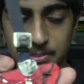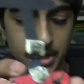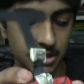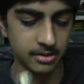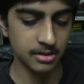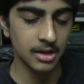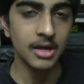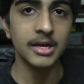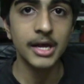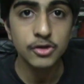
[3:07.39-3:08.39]
part.
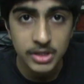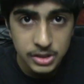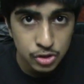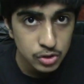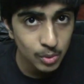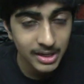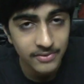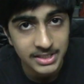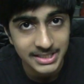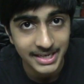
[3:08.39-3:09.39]
Now you can choose
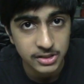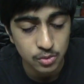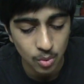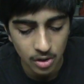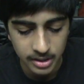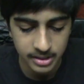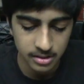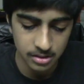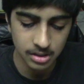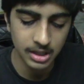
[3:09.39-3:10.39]
whatever designs you want.
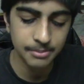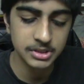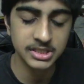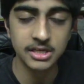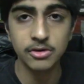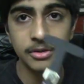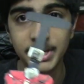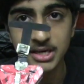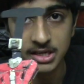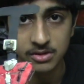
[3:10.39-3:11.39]
I'm personally going to
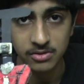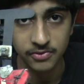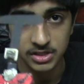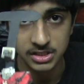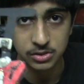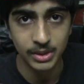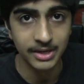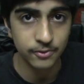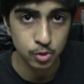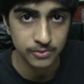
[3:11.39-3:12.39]
make another one for this, so I
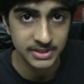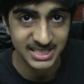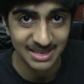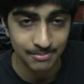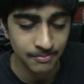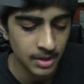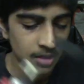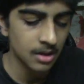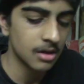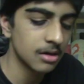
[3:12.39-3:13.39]
have two of the same
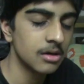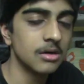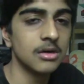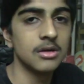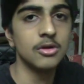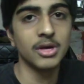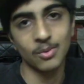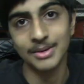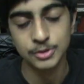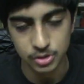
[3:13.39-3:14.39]
looking
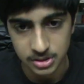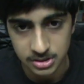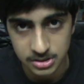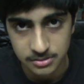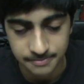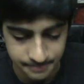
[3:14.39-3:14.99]
web shooters.